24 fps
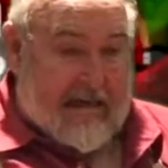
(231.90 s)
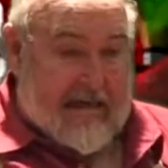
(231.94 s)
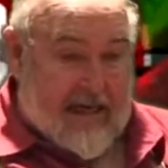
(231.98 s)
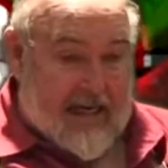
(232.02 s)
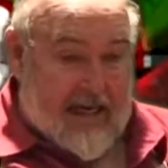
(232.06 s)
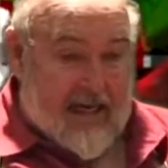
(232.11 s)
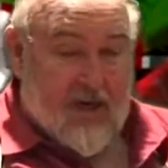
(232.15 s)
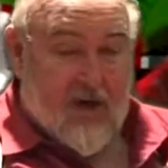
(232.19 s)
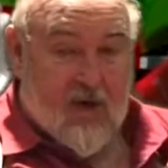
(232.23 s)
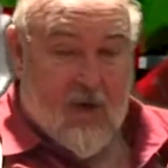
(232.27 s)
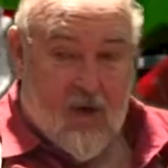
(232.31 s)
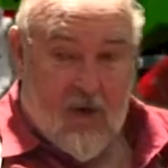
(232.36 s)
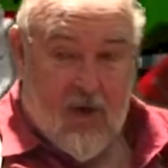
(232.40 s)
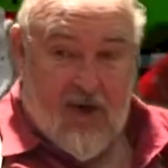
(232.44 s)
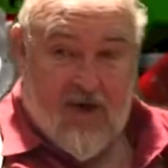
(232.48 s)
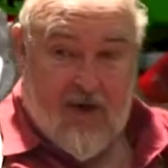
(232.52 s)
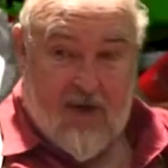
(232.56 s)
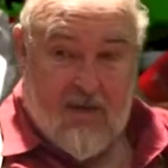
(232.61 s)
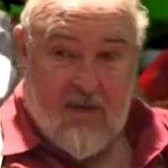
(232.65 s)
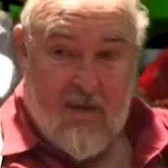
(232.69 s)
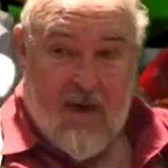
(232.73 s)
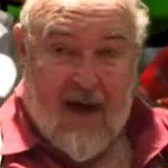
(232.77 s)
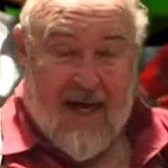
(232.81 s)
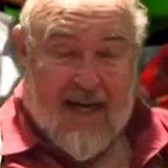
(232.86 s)
and
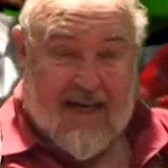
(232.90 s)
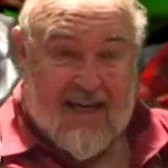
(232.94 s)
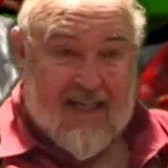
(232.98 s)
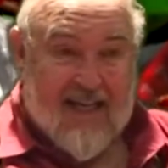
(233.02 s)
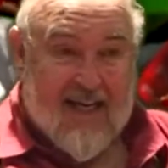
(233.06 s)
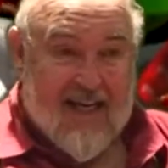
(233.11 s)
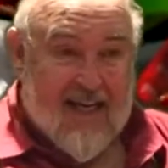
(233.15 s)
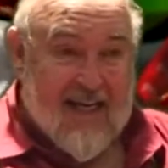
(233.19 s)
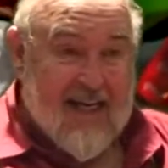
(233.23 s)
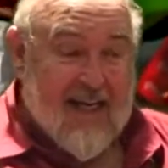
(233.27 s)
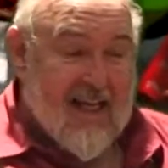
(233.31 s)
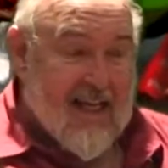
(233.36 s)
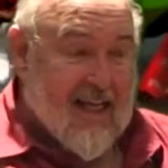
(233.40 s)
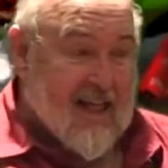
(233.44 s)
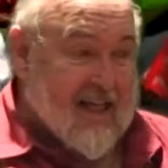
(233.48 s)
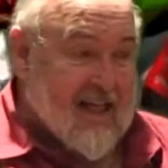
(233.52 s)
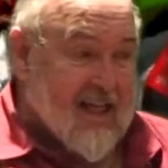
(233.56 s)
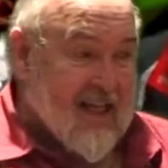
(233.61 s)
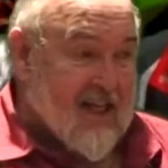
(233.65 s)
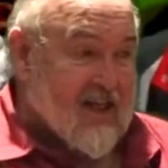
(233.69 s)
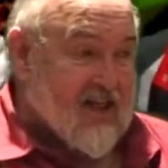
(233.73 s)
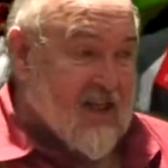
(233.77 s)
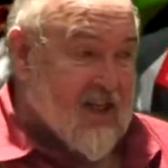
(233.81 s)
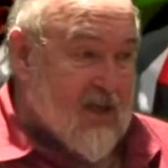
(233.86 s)
gritted my teeth
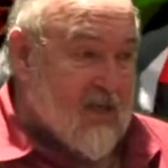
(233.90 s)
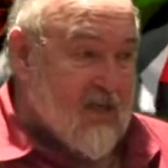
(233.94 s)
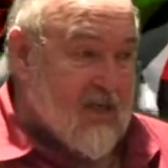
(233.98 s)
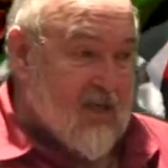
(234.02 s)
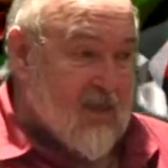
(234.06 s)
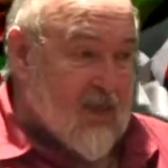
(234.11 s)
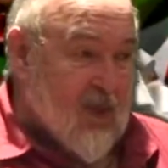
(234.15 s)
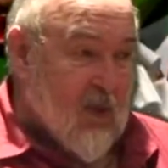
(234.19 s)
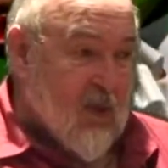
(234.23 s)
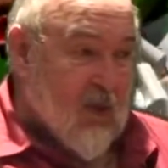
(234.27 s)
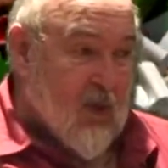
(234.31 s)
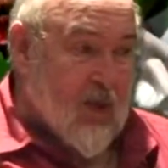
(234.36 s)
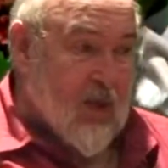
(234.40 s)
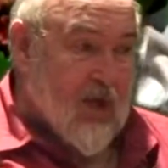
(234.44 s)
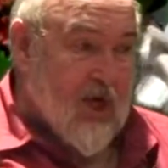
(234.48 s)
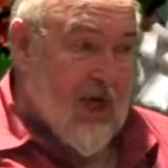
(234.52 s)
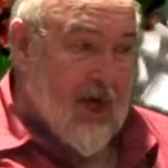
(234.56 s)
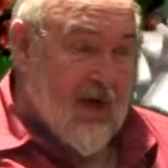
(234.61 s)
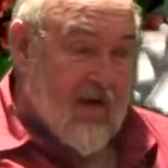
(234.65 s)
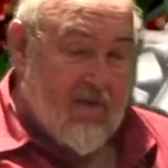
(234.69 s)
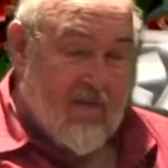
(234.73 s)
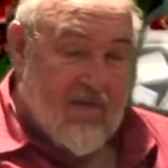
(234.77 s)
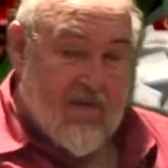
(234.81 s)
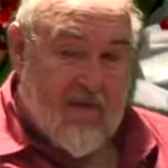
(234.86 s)
till she was old
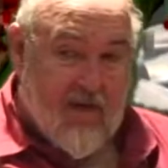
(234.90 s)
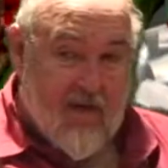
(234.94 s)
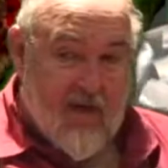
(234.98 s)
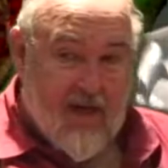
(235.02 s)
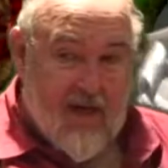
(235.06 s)
enough